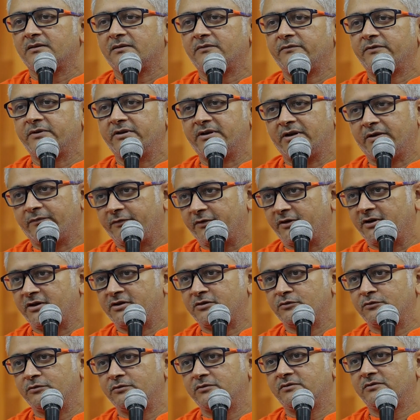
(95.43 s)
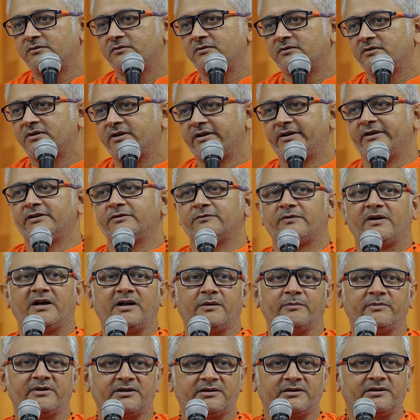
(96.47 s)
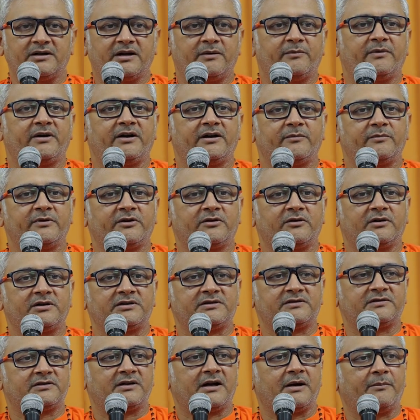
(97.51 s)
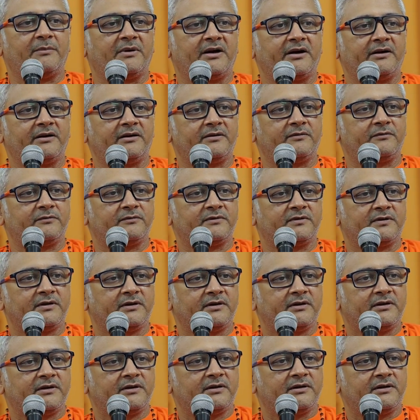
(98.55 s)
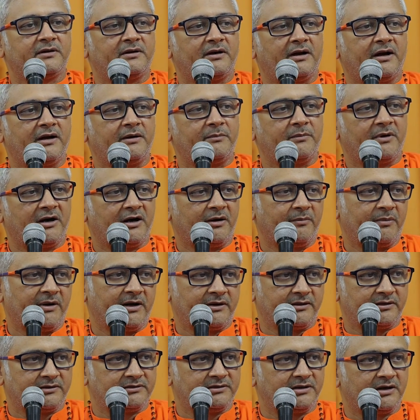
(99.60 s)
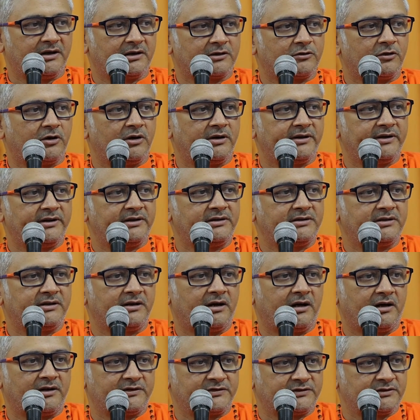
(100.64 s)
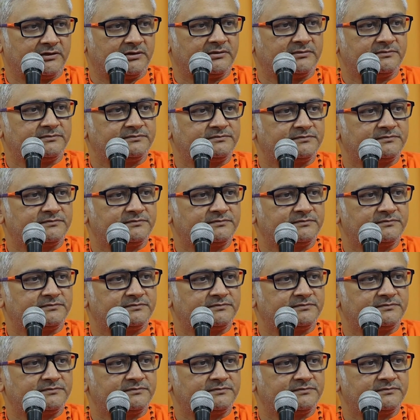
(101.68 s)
we refer to is Valmiki Ramayana, because Ramayana and Mahabharata, they are called Itihasa.